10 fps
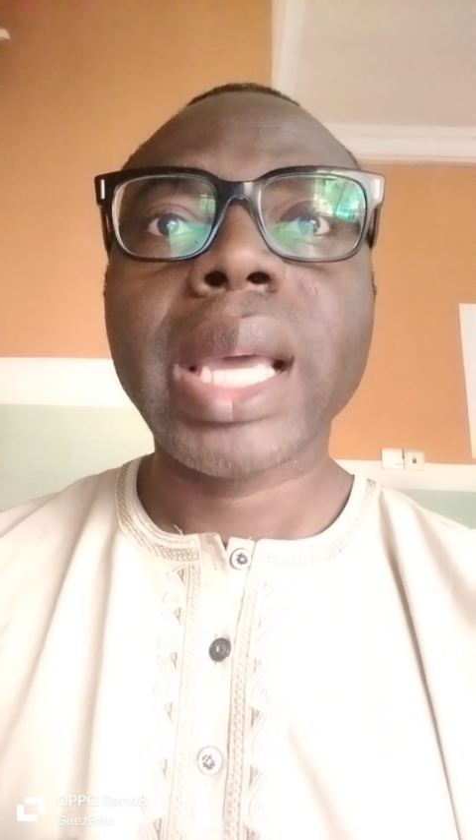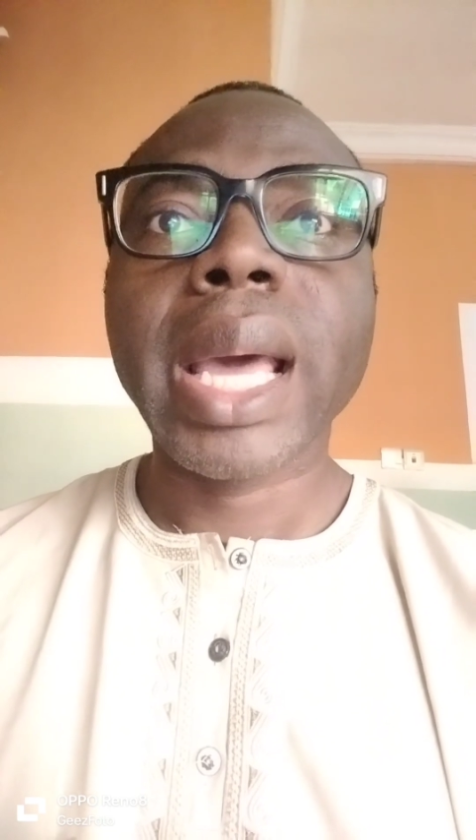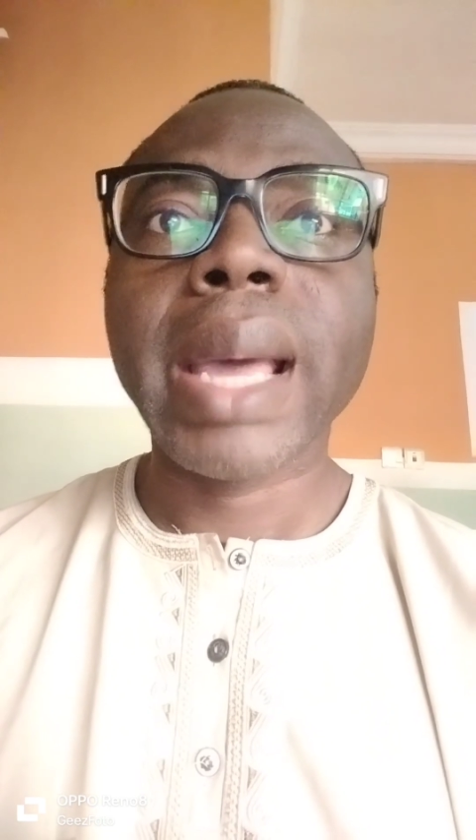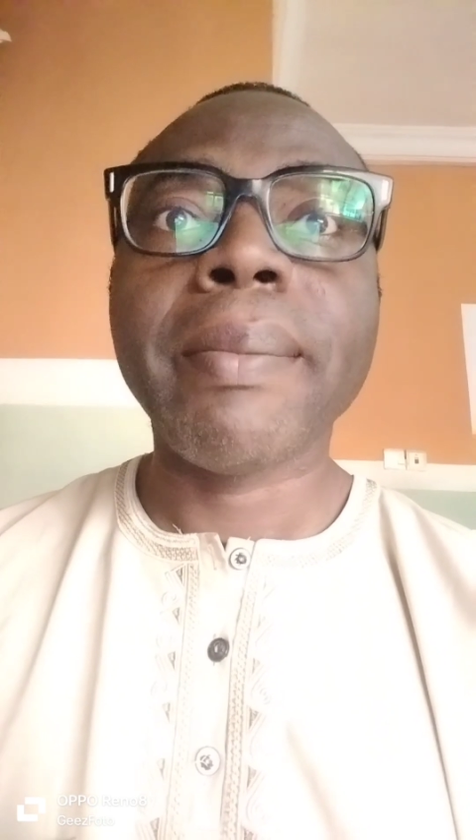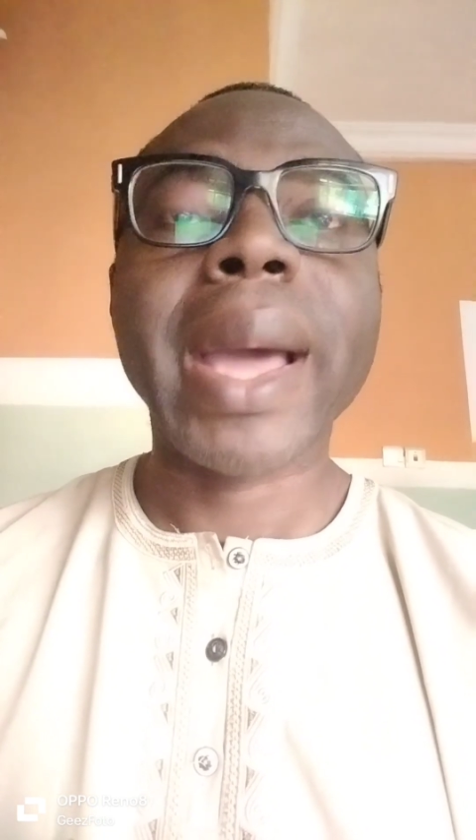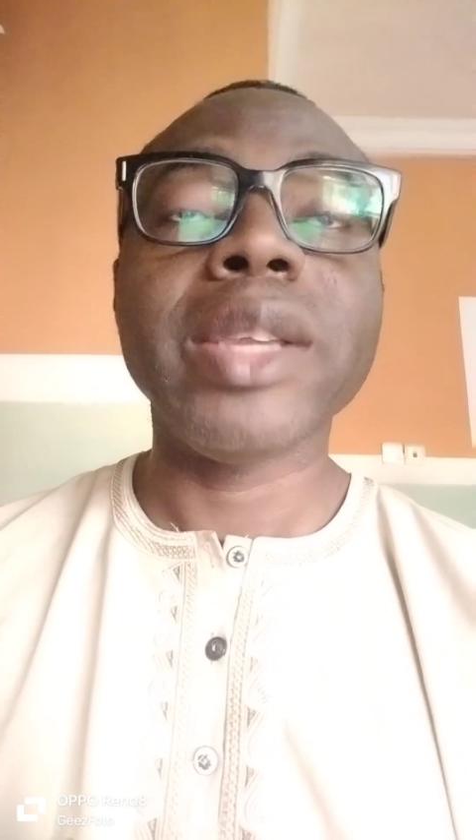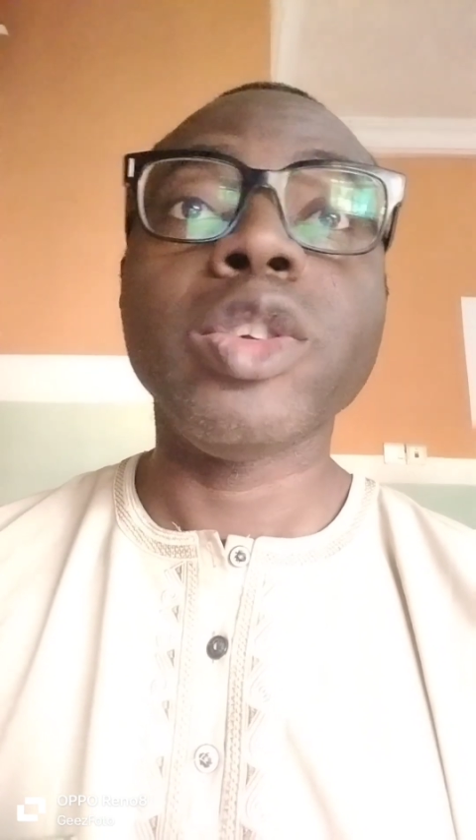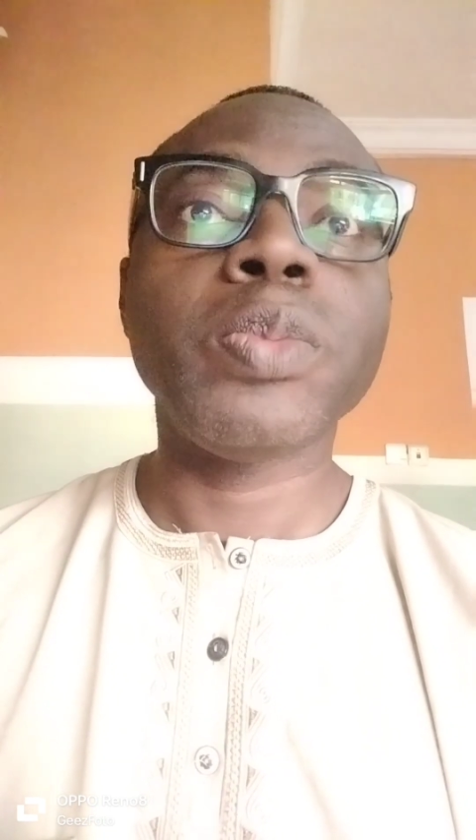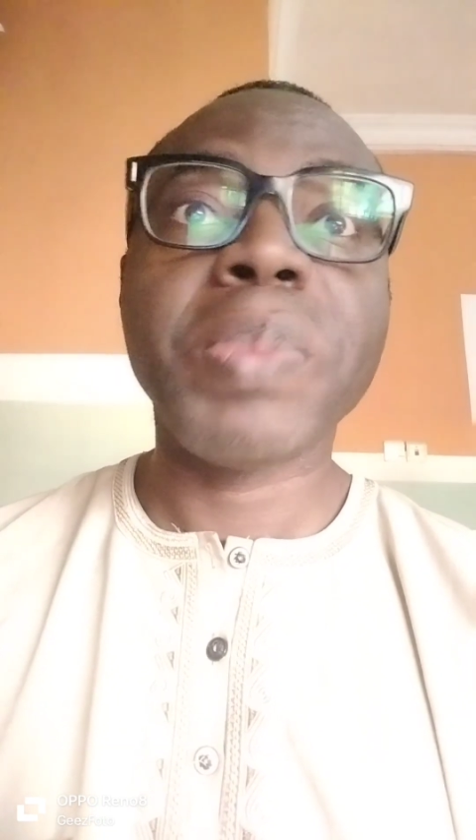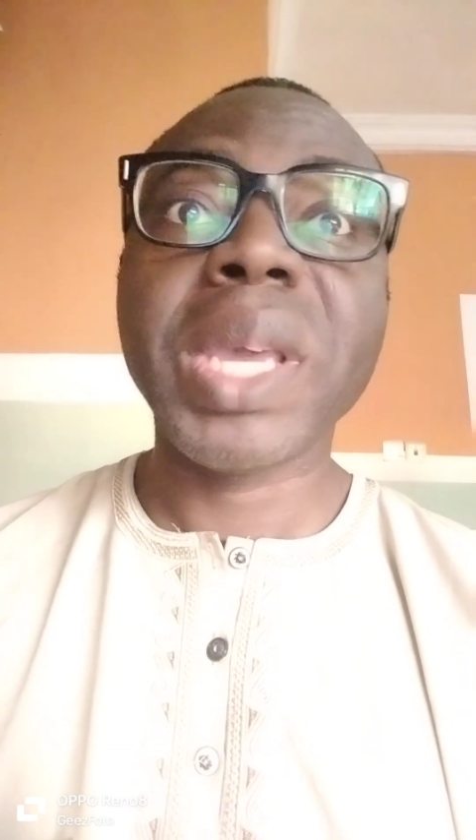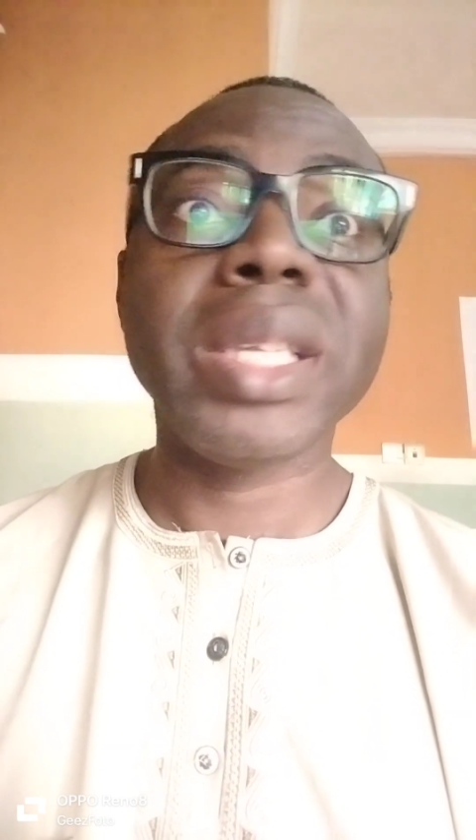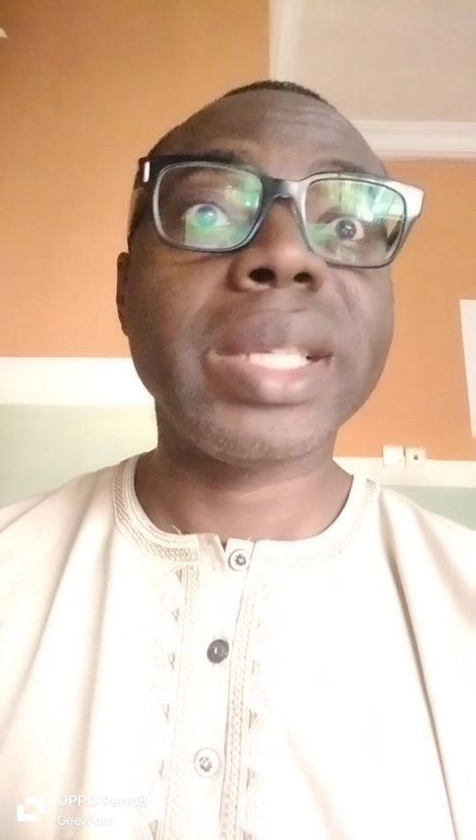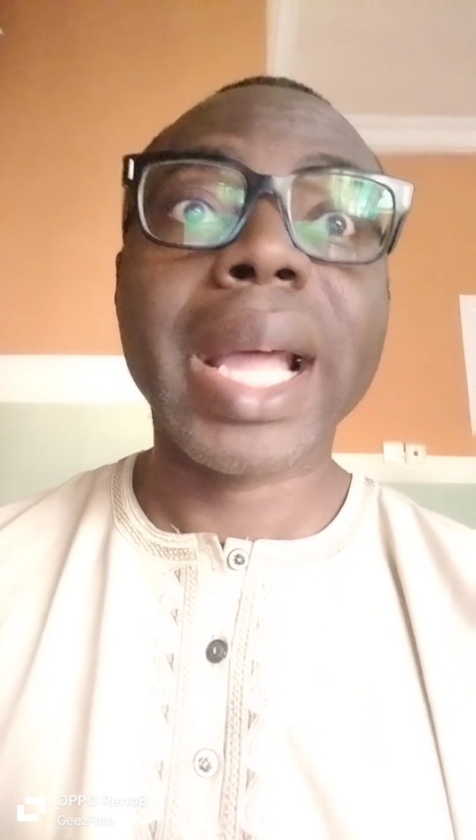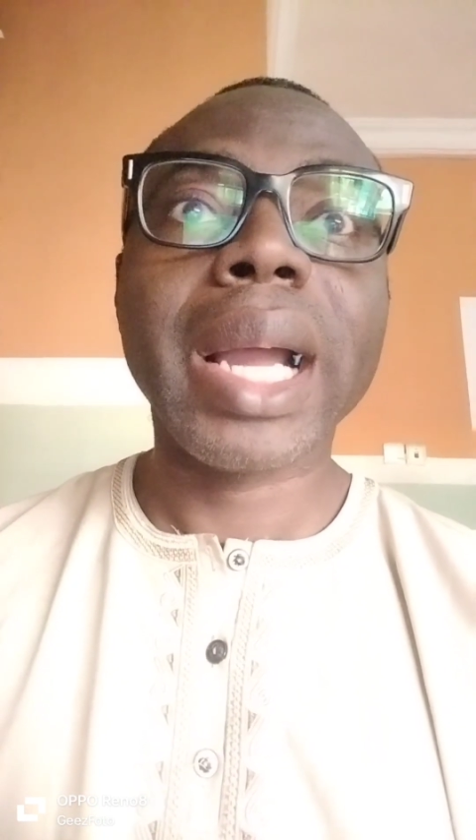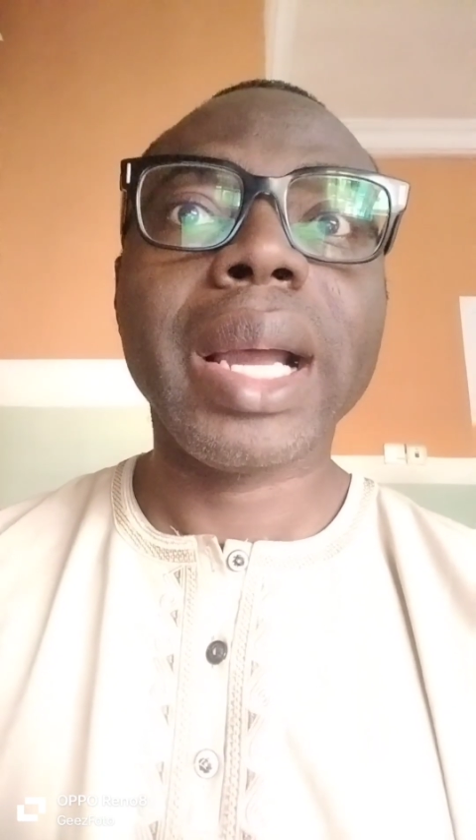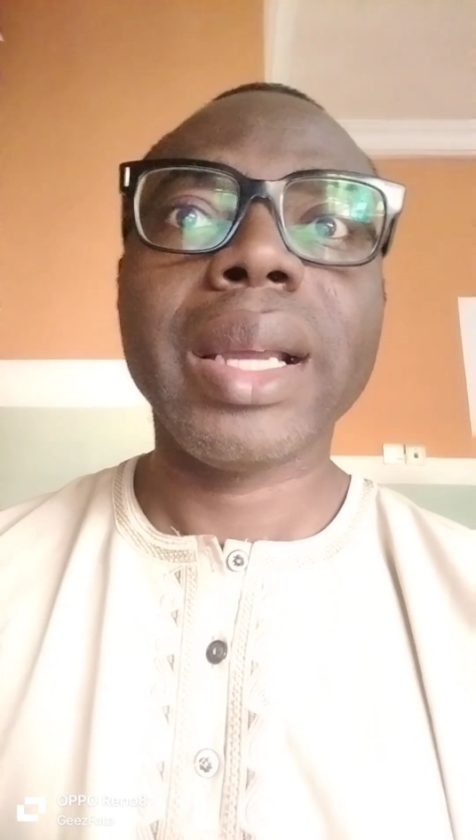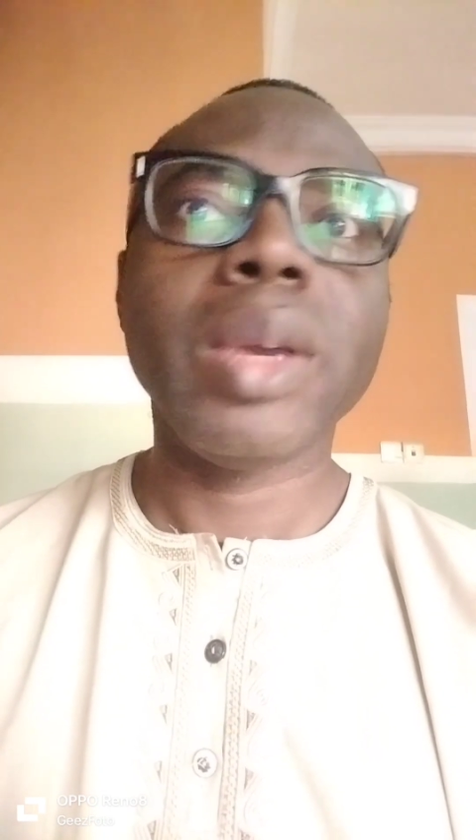I used Paystack.